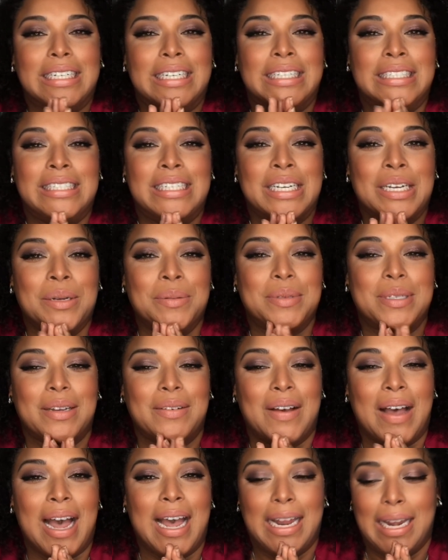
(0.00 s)
In terms
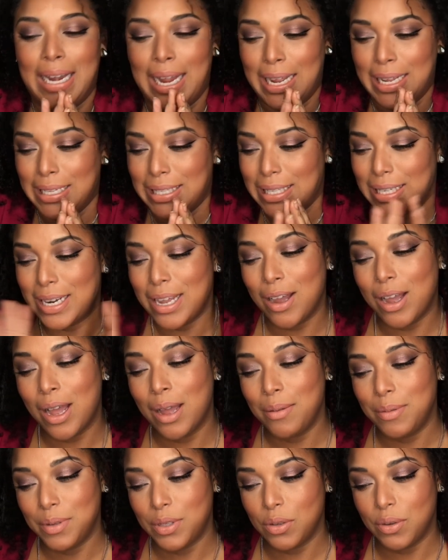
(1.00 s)
of highlights, now
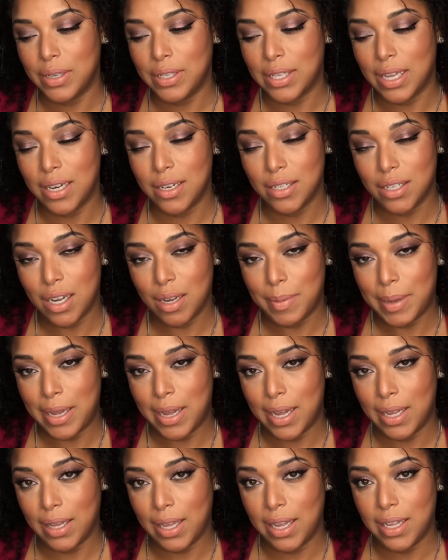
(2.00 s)
I'm so excited to talk
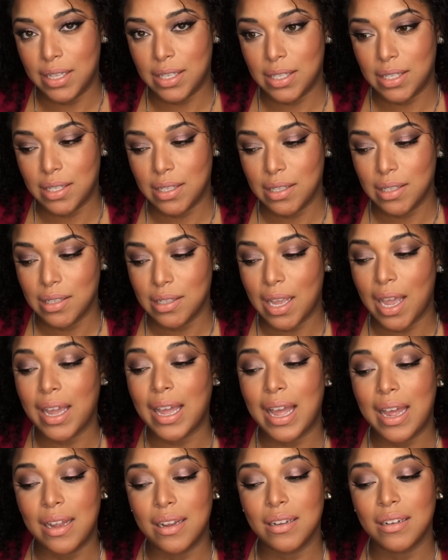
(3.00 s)
about highlights
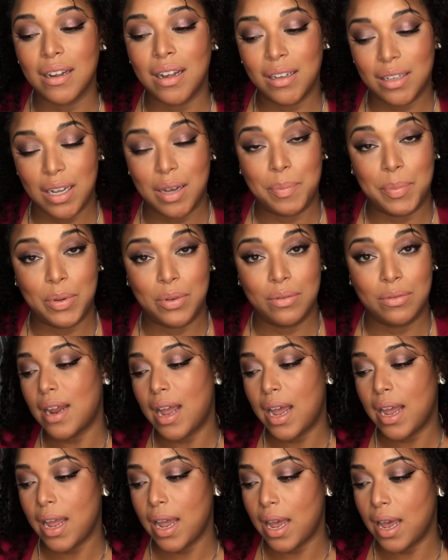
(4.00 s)
got a couple.
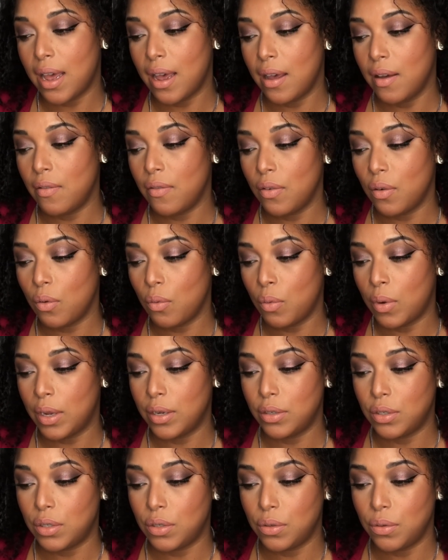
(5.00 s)
I have
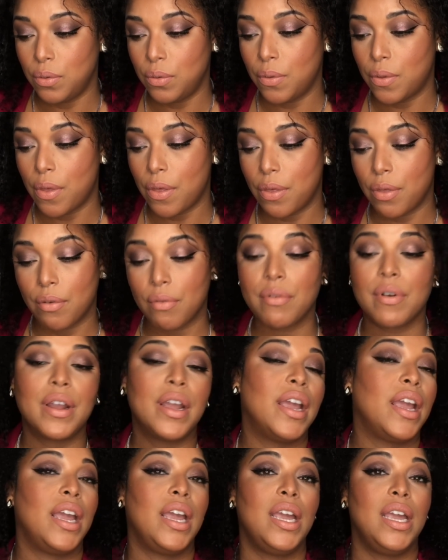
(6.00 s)
one, two,
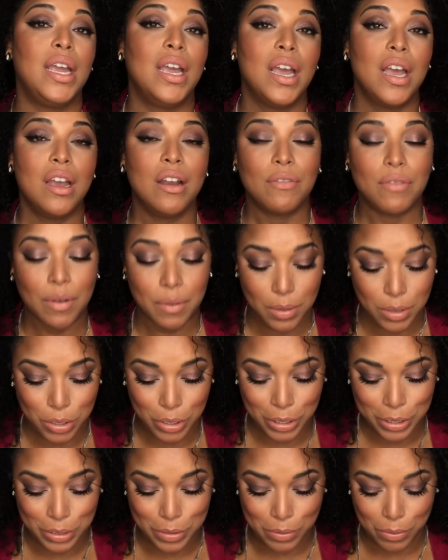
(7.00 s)
three from the
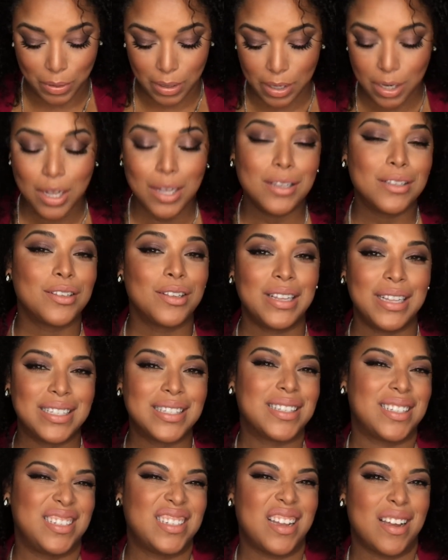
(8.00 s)
drugstore. So
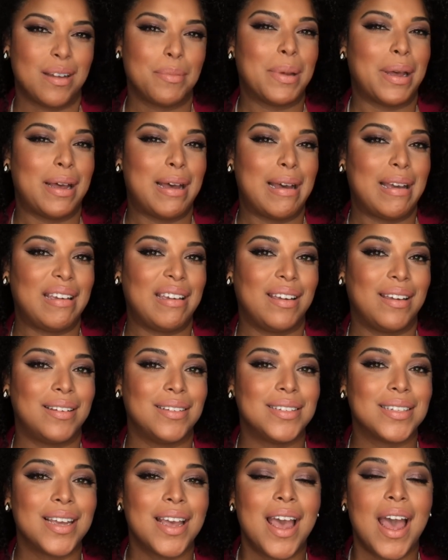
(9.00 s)
let's talk about high
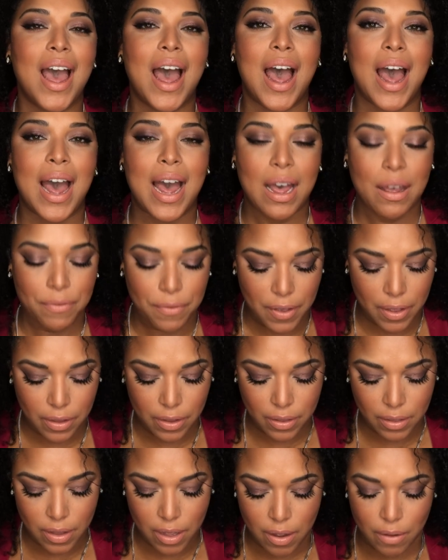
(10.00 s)
end. I fell
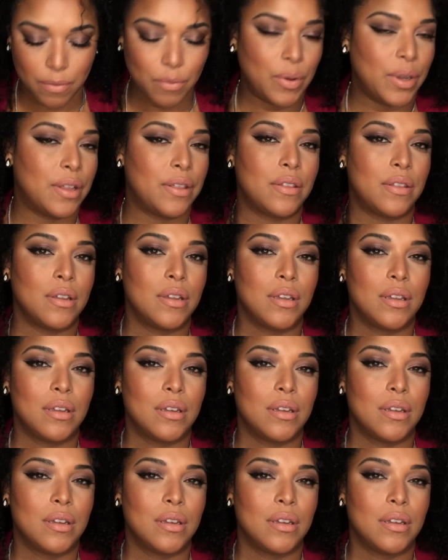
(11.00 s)
in love with